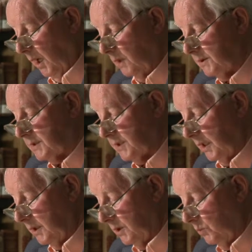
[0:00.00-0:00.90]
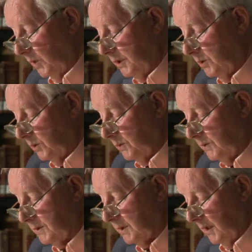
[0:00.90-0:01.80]
Outside the
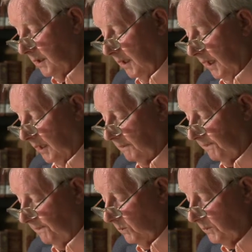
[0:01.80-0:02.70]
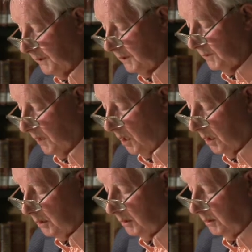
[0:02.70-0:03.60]
windows, enfolding
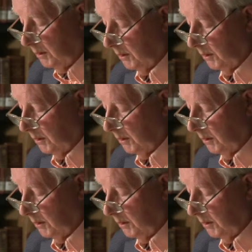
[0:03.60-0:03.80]
dark,